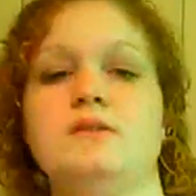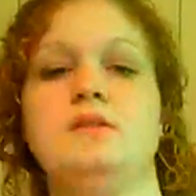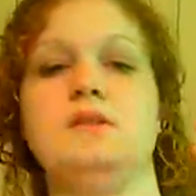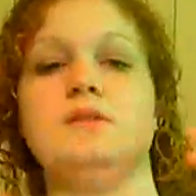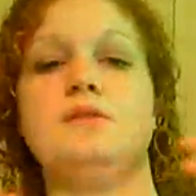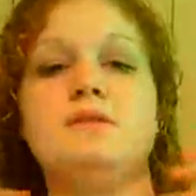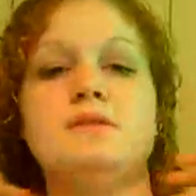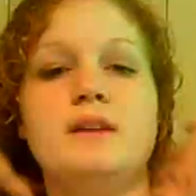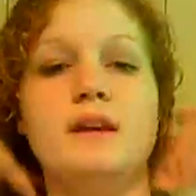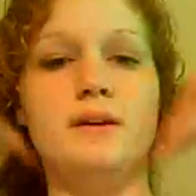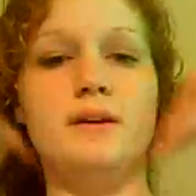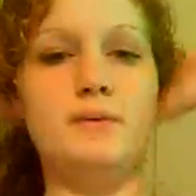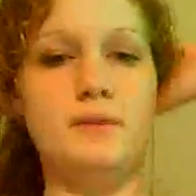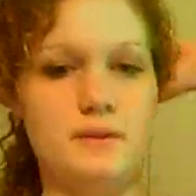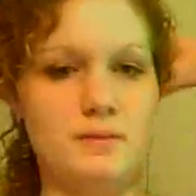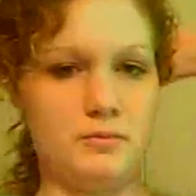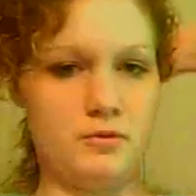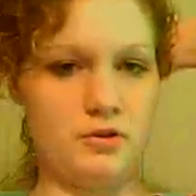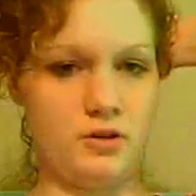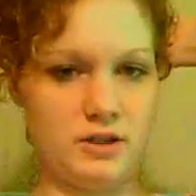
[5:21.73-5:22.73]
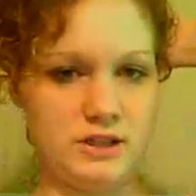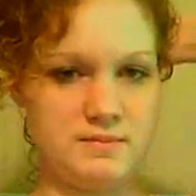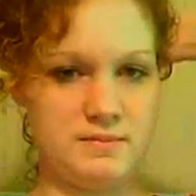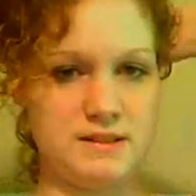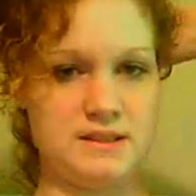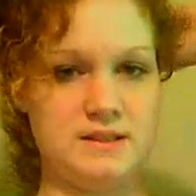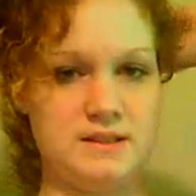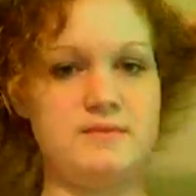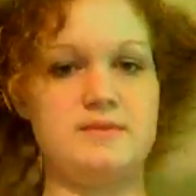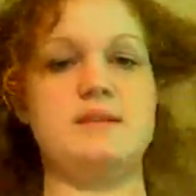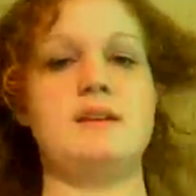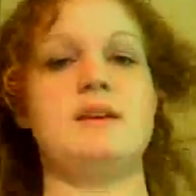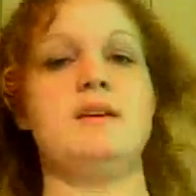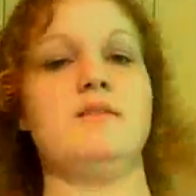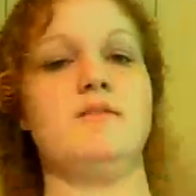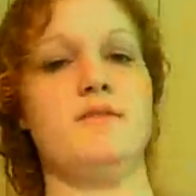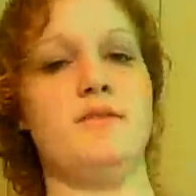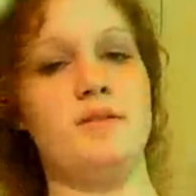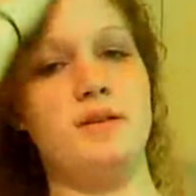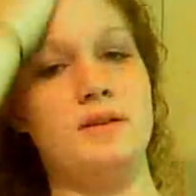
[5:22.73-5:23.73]
so it was like with the more expensive
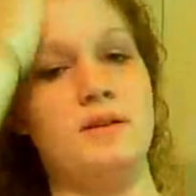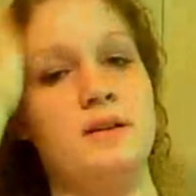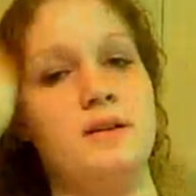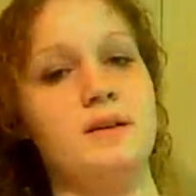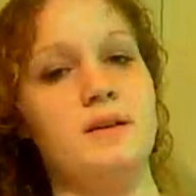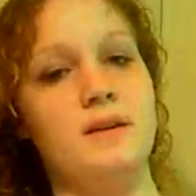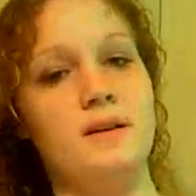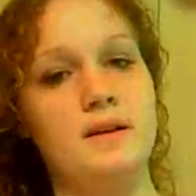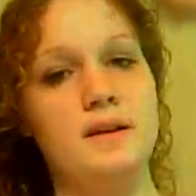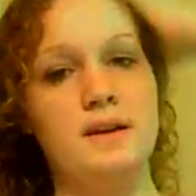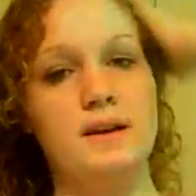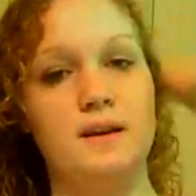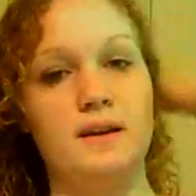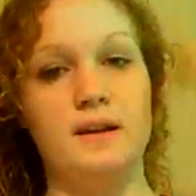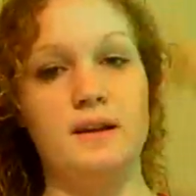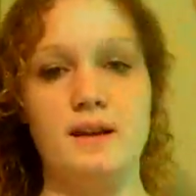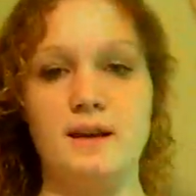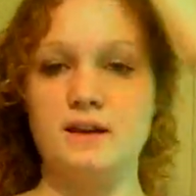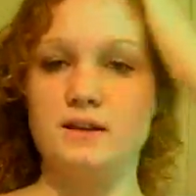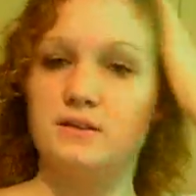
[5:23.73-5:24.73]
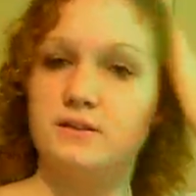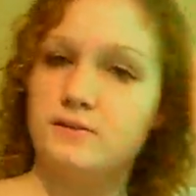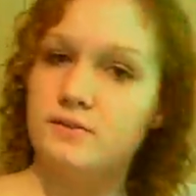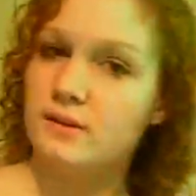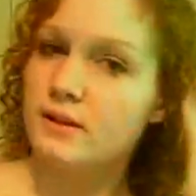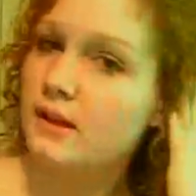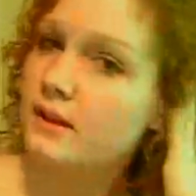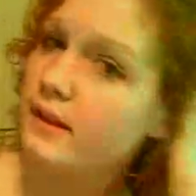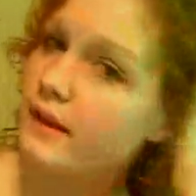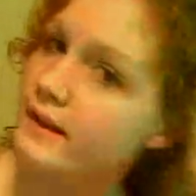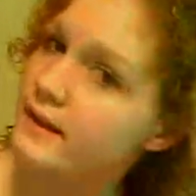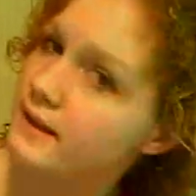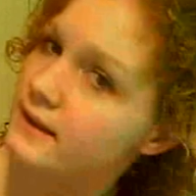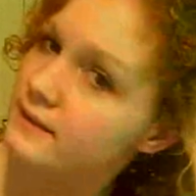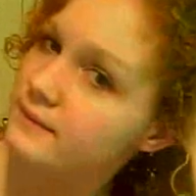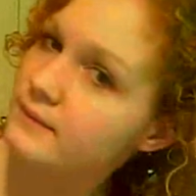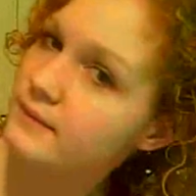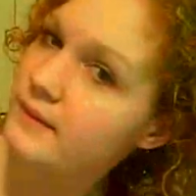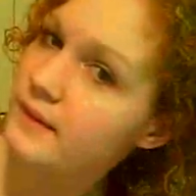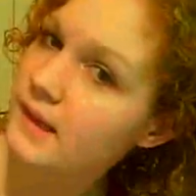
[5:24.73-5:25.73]
stuff, and I actually really like it.